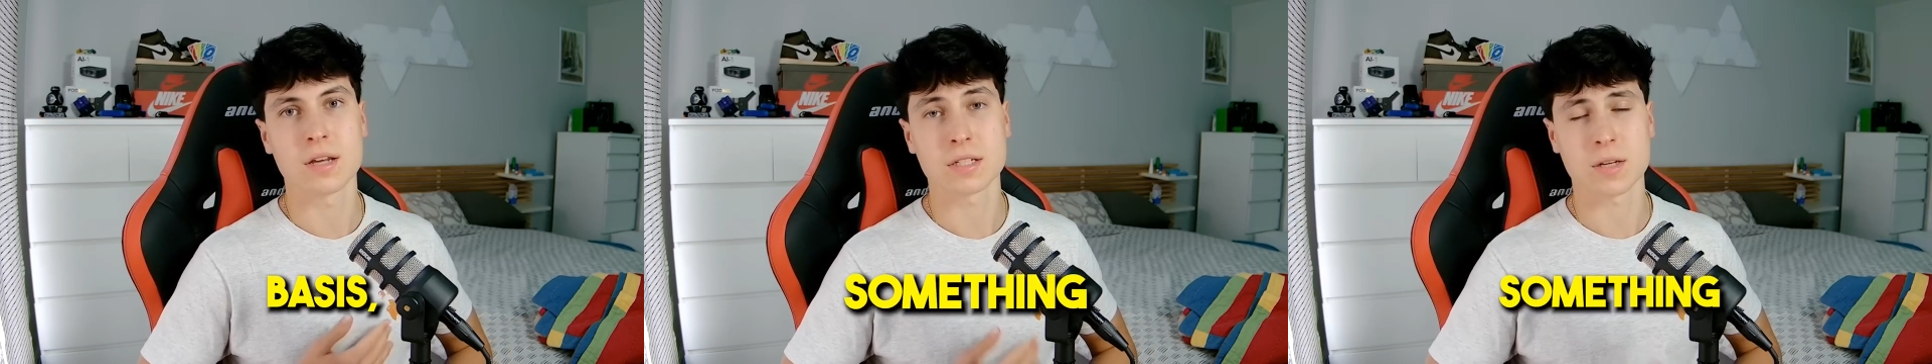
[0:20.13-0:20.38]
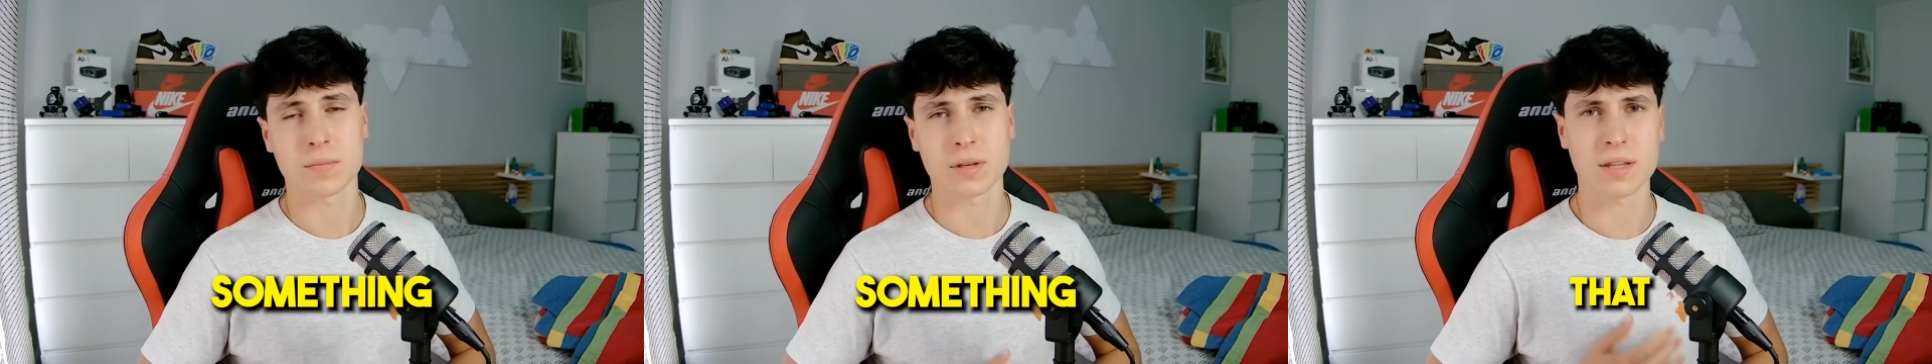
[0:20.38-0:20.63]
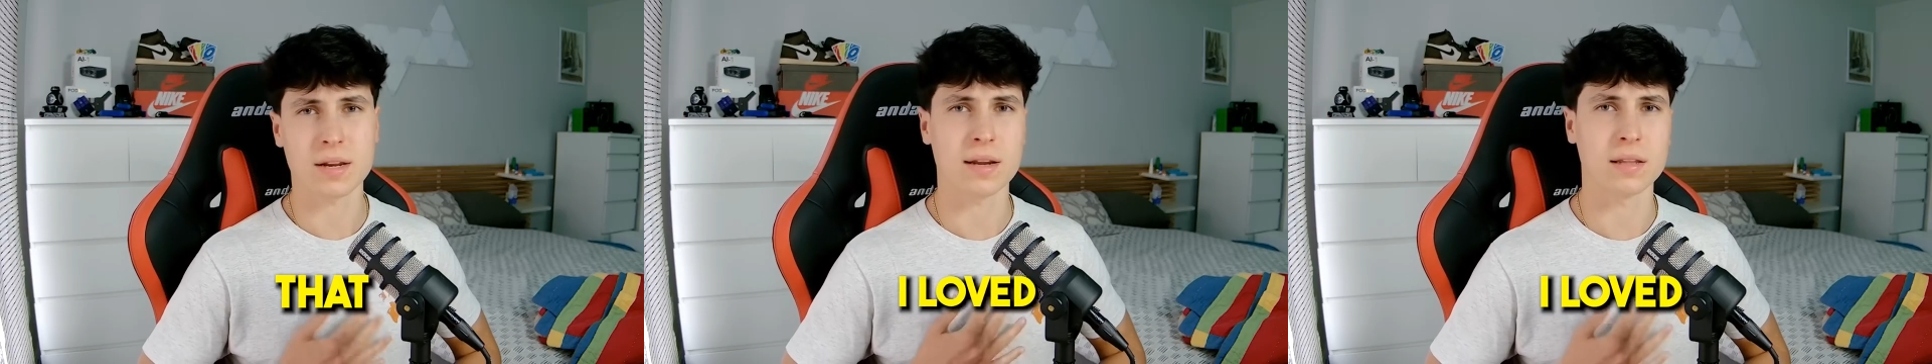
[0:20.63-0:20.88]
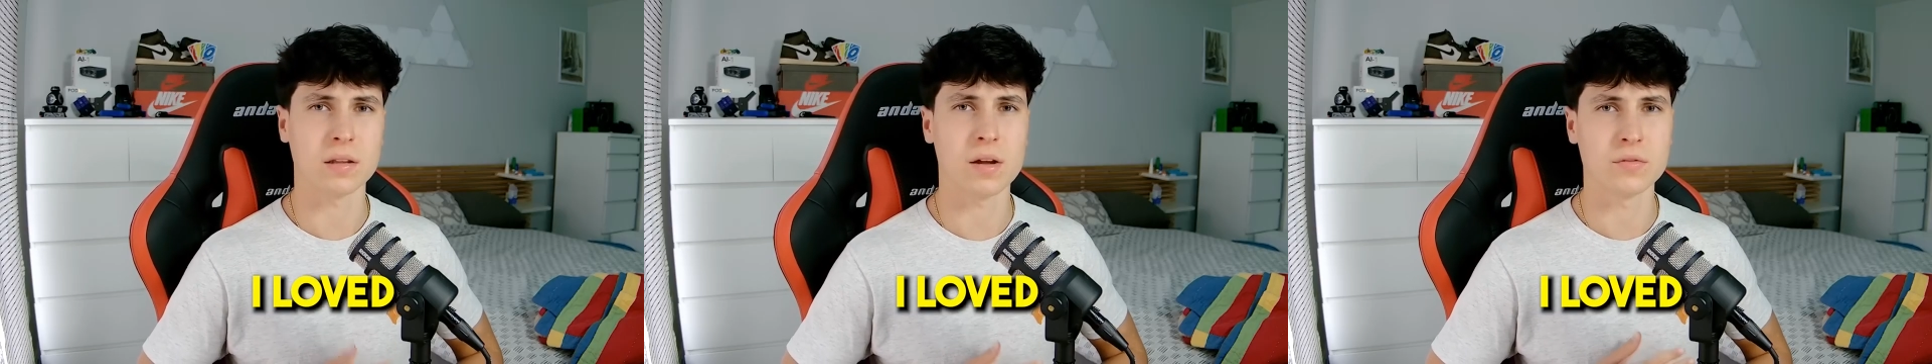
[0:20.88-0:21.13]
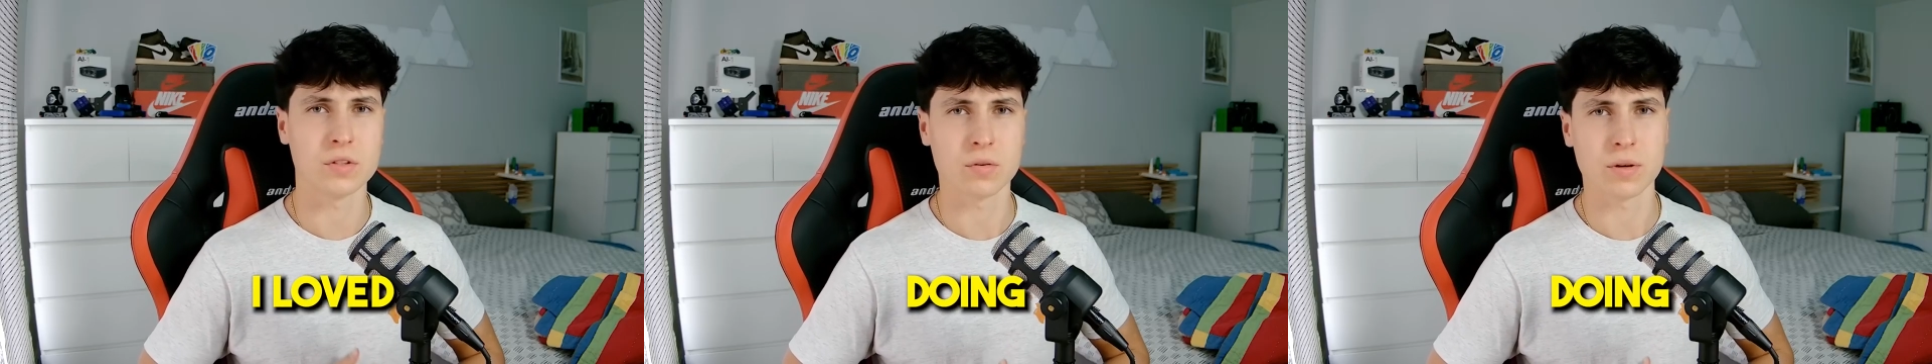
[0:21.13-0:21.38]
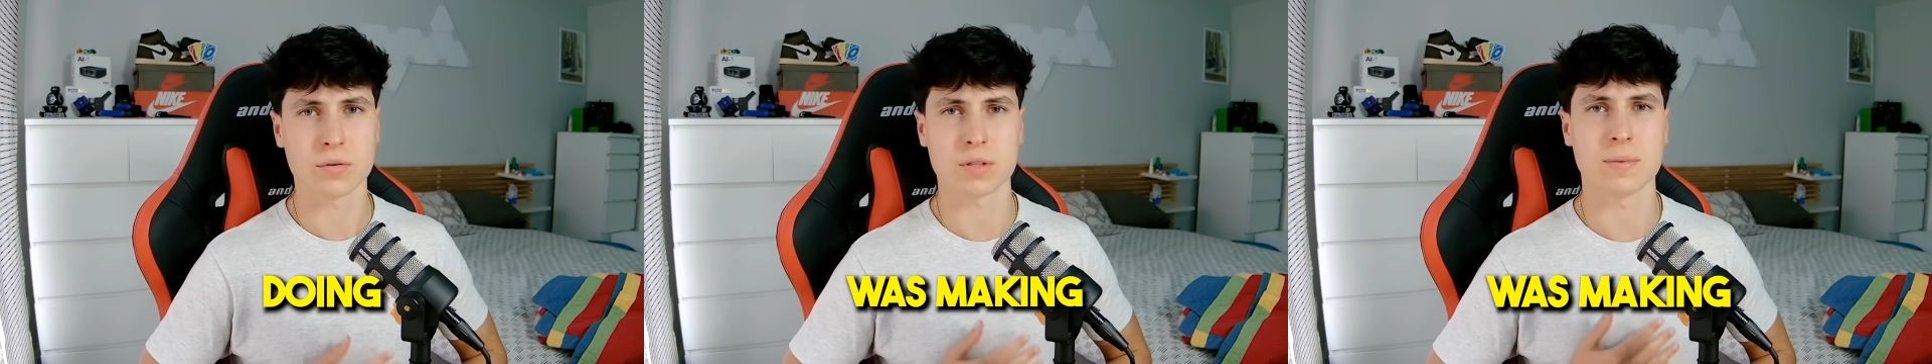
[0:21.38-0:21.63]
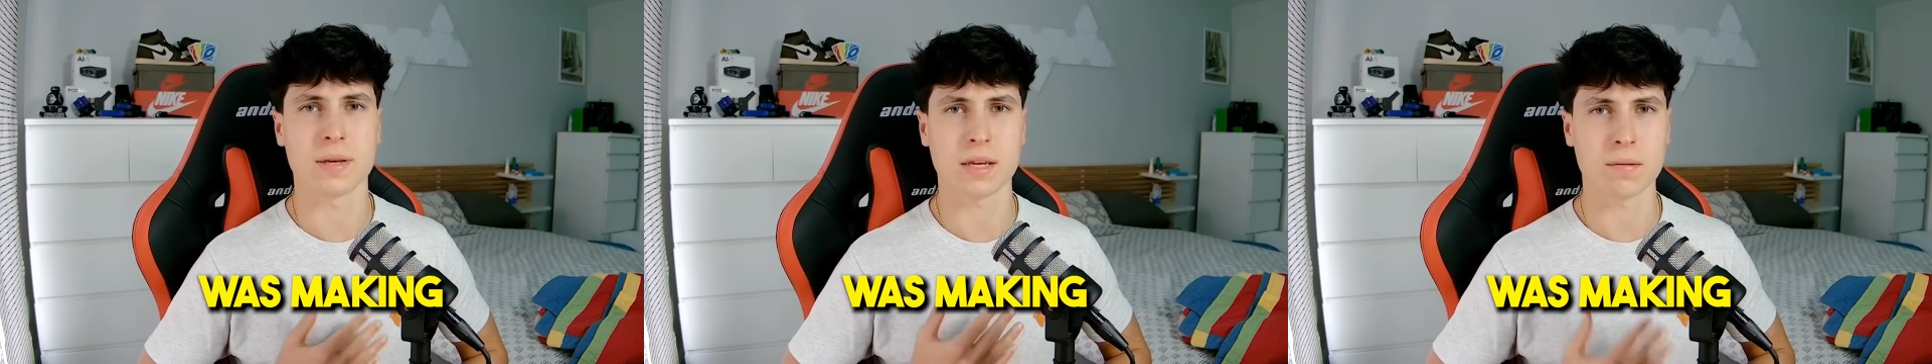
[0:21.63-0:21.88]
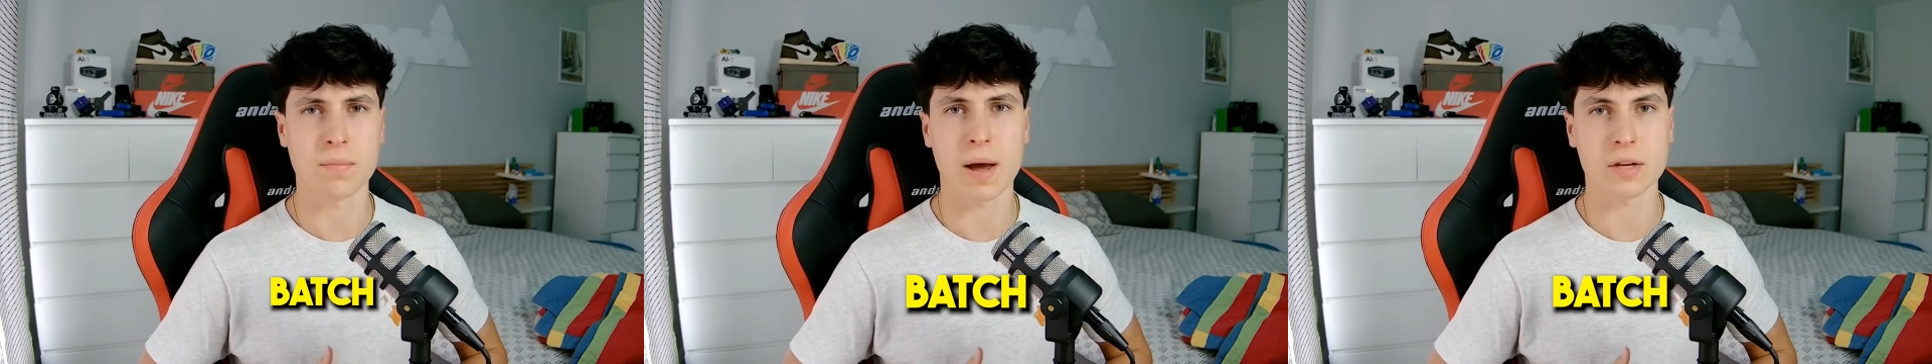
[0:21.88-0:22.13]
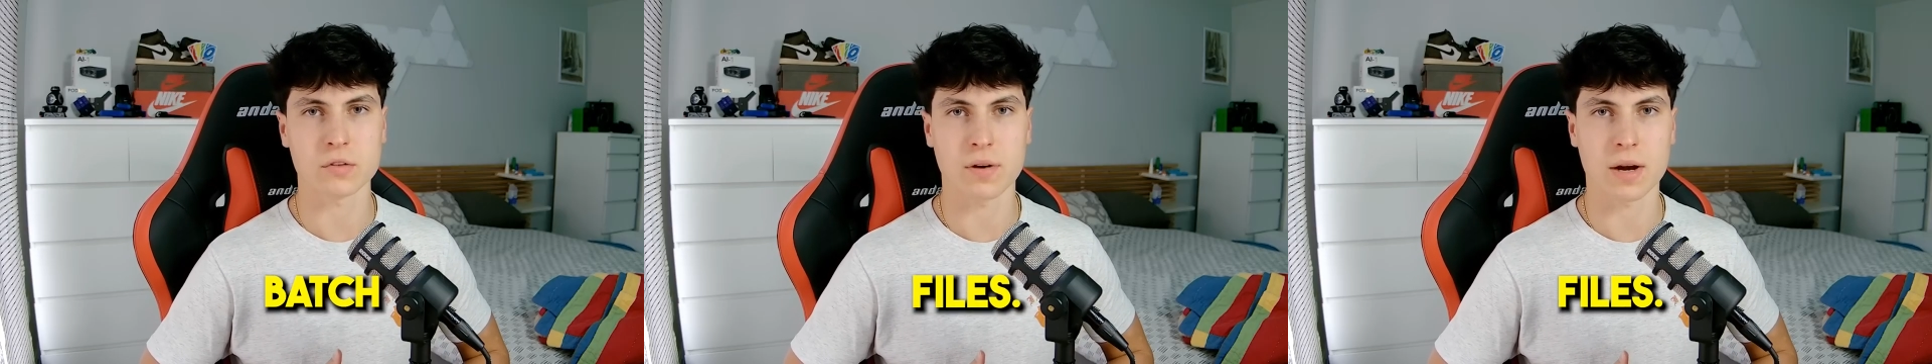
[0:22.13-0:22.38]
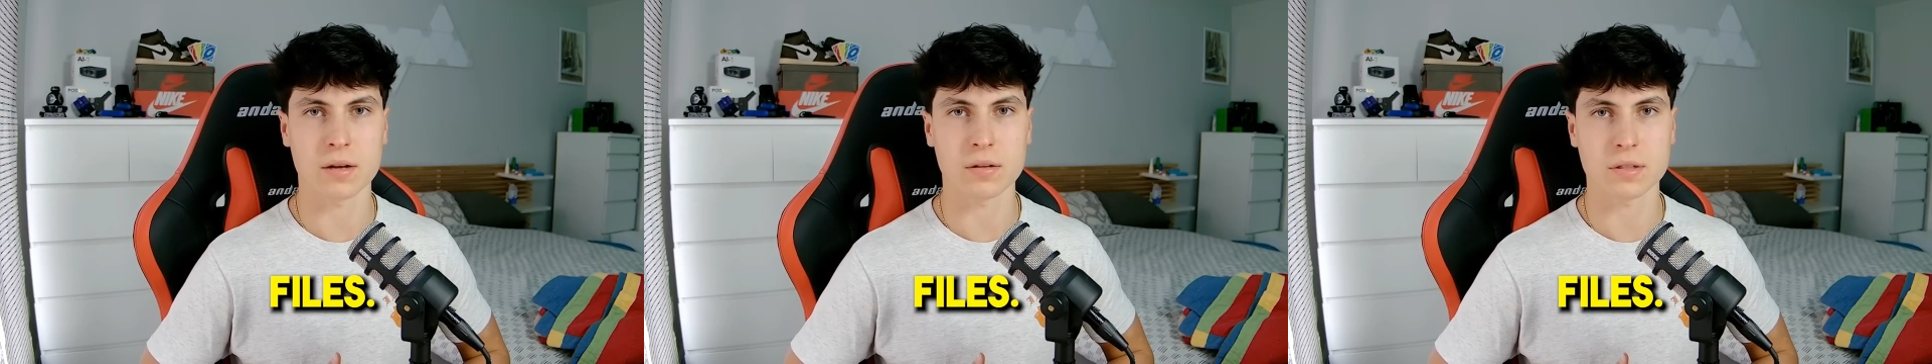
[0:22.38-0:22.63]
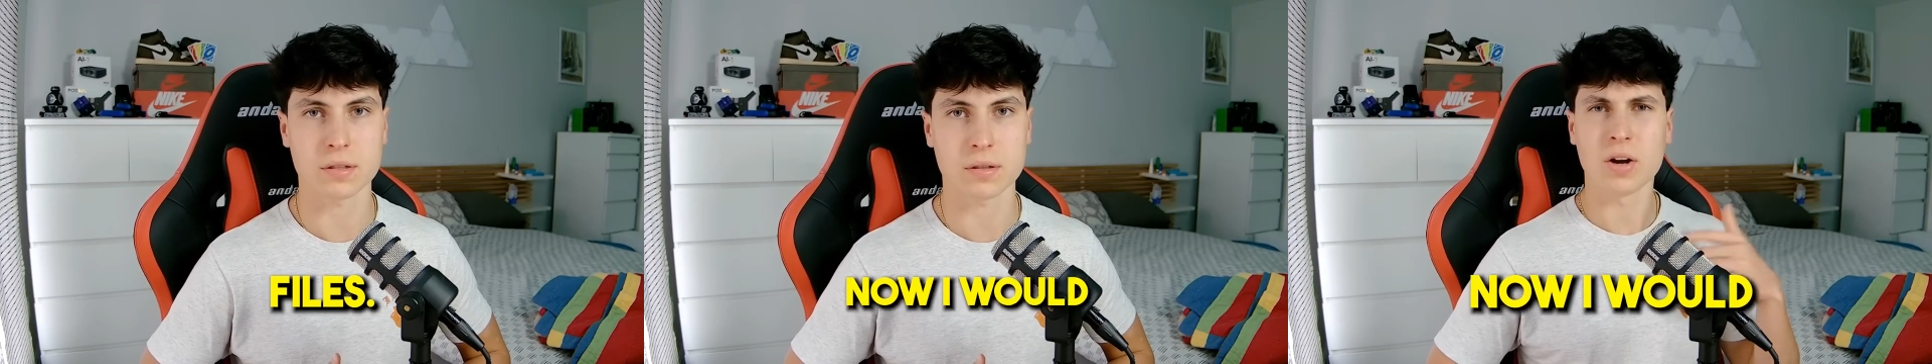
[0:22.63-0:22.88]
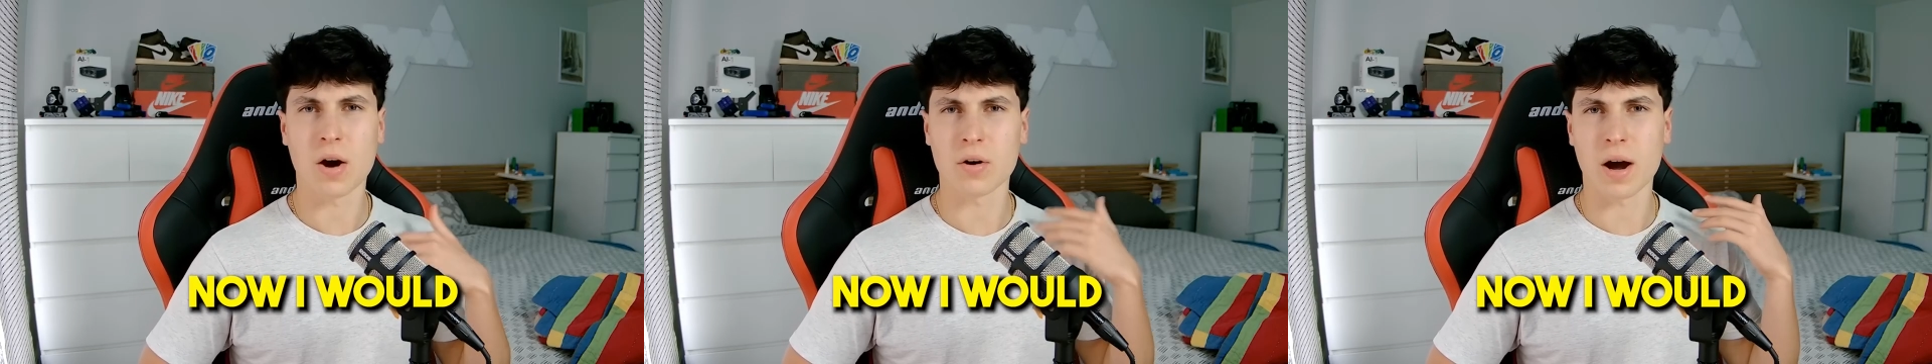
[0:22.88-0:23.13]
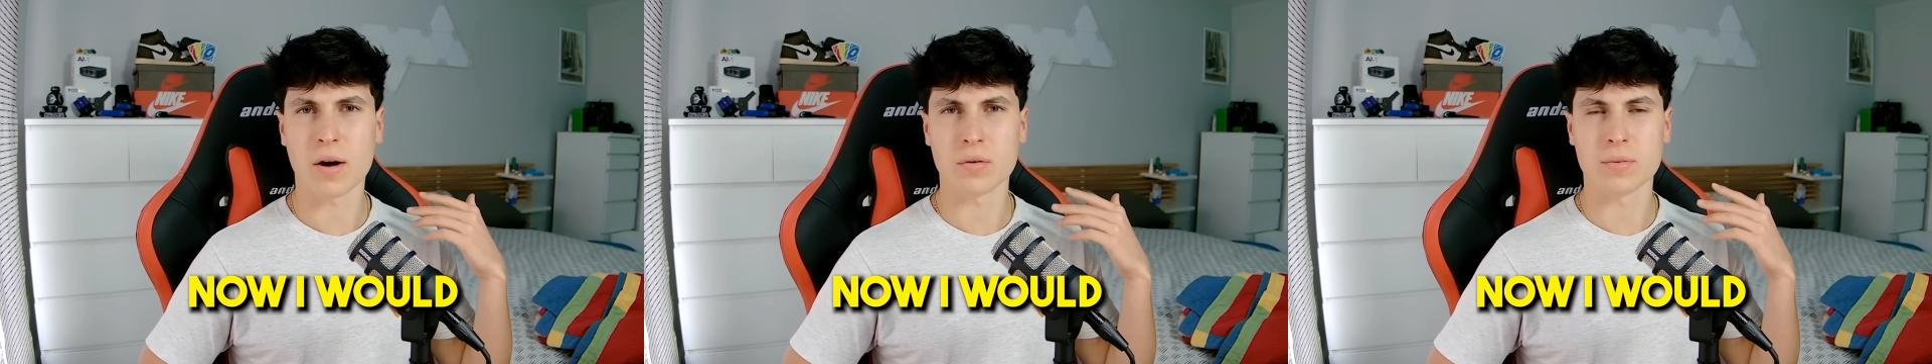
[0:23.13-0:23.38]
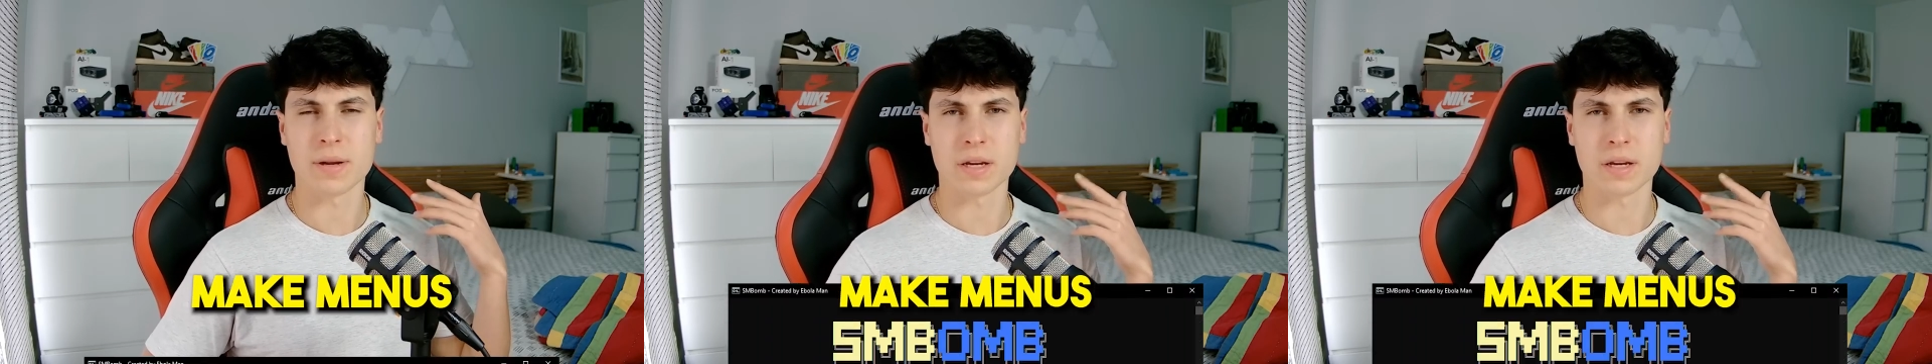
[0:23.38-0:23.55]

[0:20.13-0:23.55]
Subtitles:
something that I loved doing was making batch files. Now I would